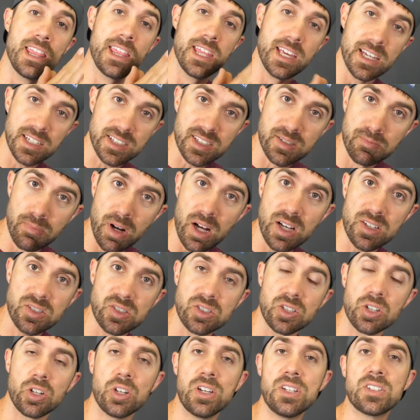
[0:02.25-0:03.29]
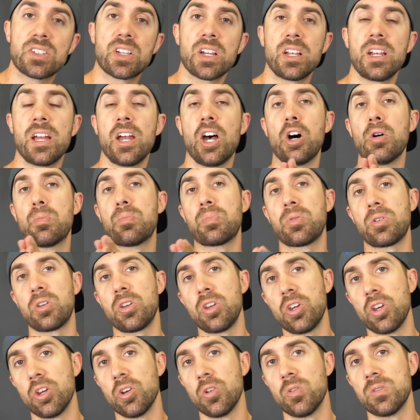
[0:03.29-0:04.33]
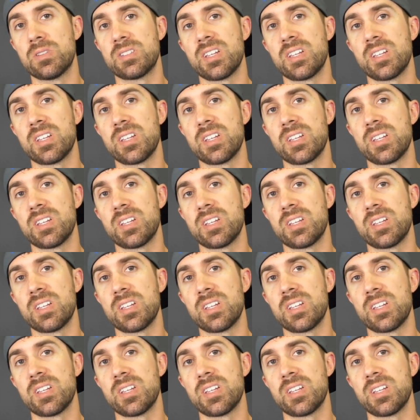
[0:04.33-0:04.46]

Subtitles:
this muscle is gonna help you